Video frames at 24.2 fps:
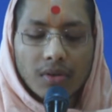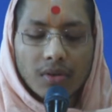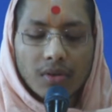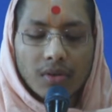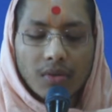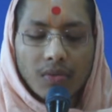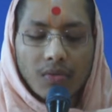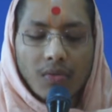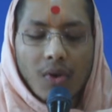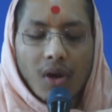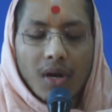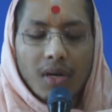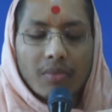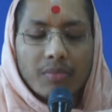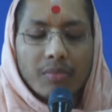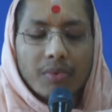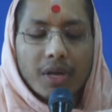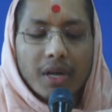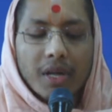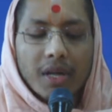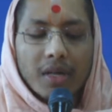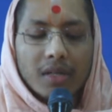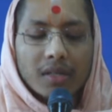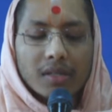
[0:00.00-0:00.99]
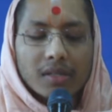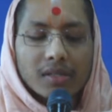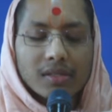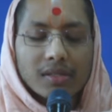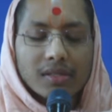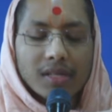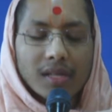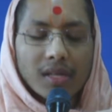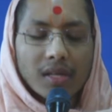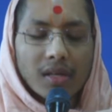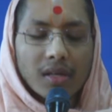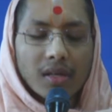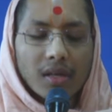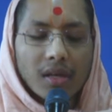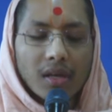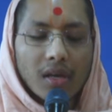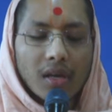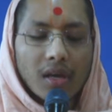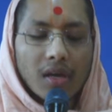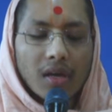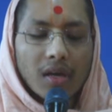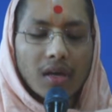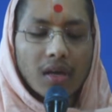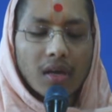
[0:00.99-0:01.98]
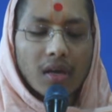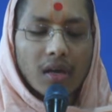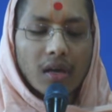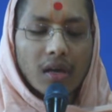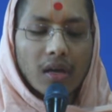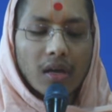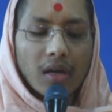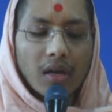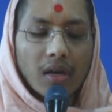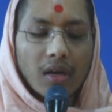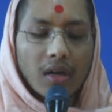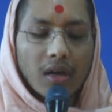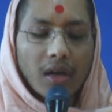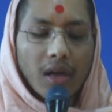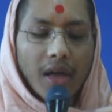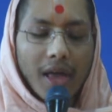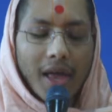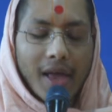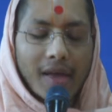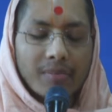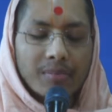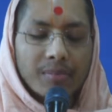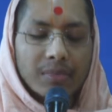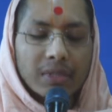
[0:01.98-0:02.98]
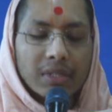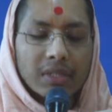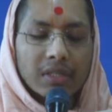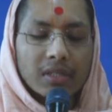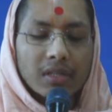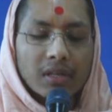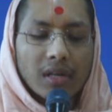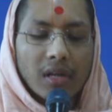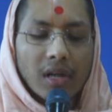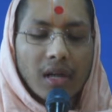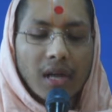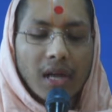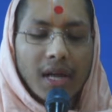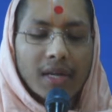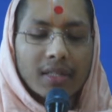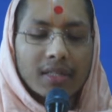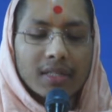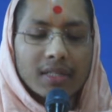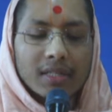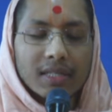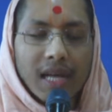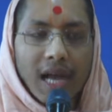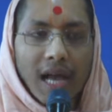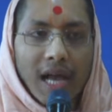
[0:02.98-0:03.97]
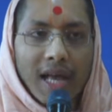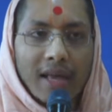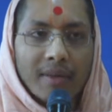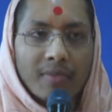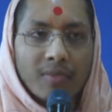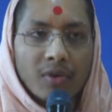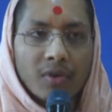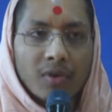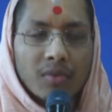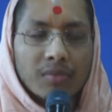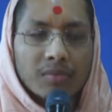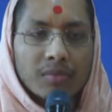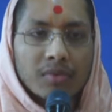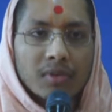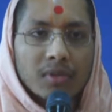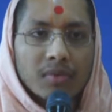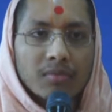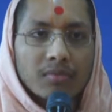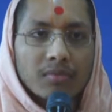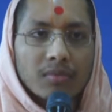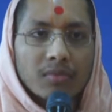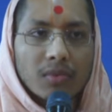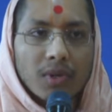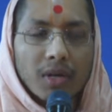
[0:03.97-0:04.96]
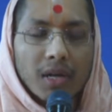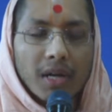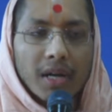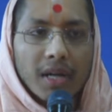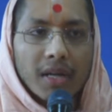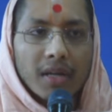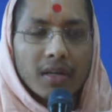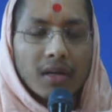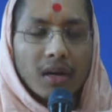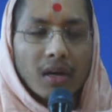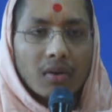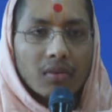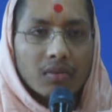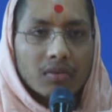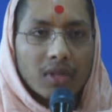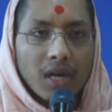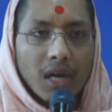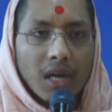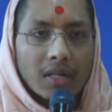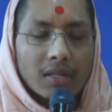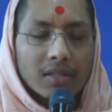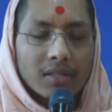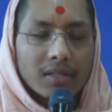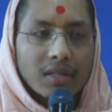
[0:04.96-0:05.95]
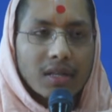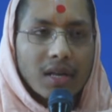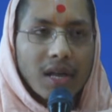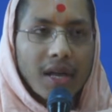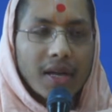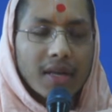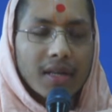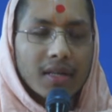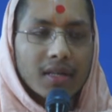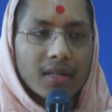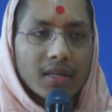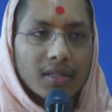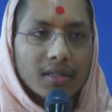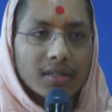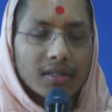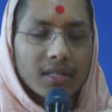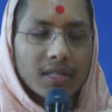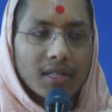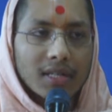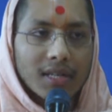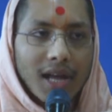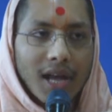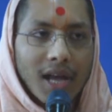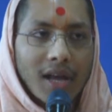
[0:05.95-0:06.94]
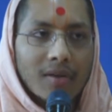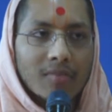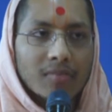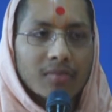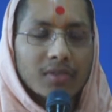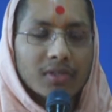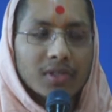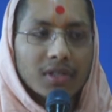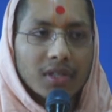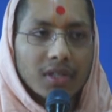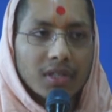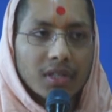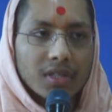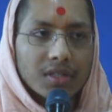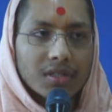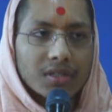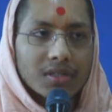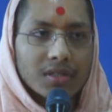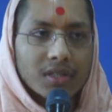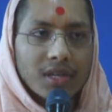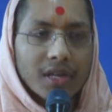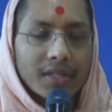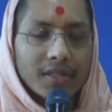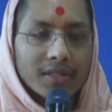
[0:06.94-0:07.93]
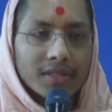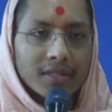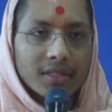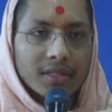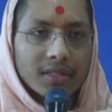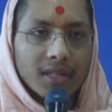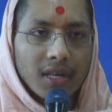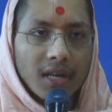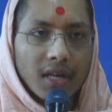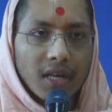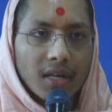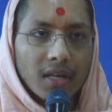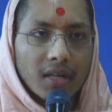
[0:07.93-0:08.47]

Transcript: what miracles happen at the time of some great avatars like Sri Ram, Sri Krishna, etc.